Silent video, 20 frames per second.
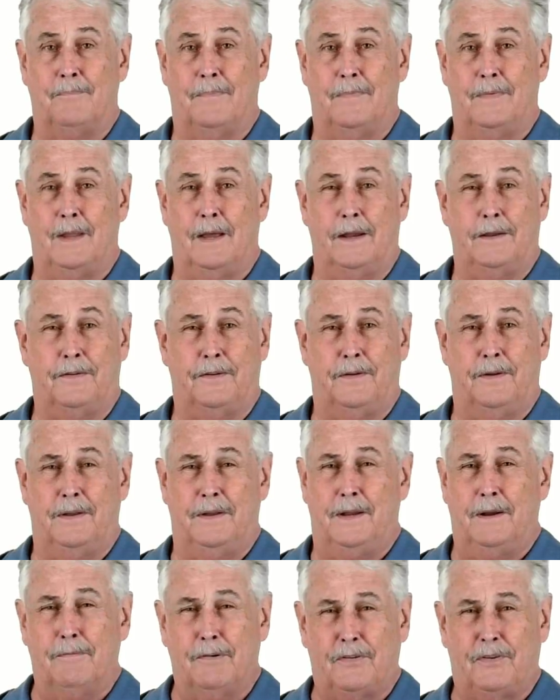not,
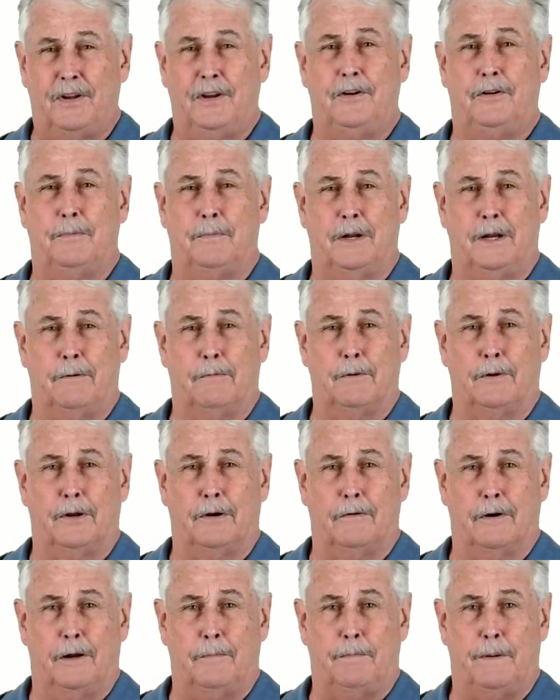never seen too many really
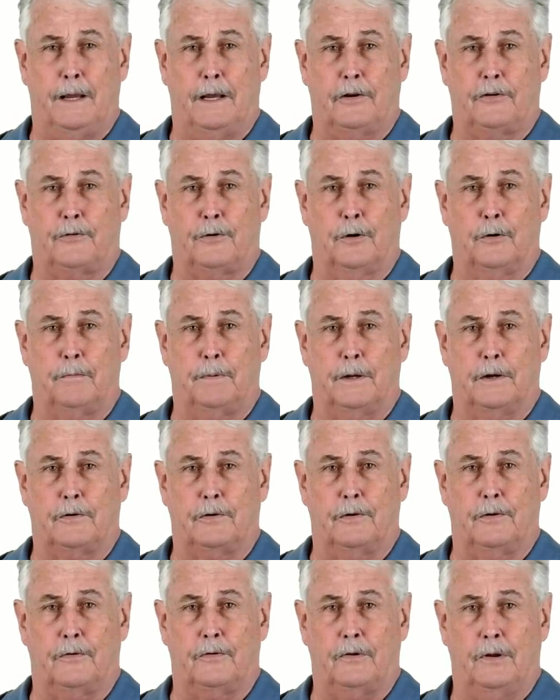great backstroke
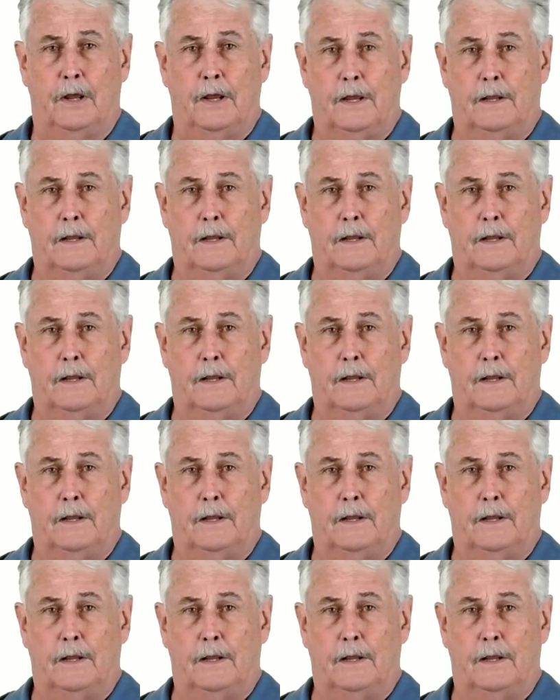pictures,